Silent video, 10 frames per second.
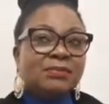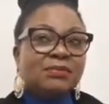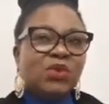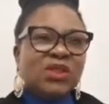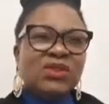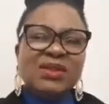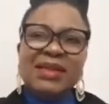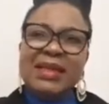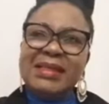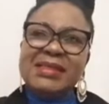not
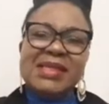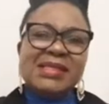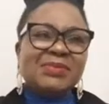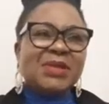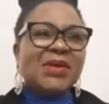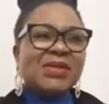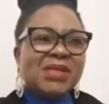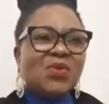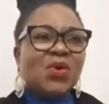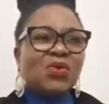latest, but I would say
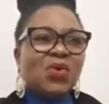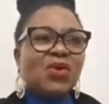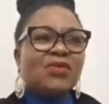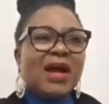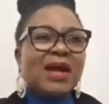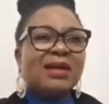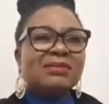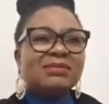one of her,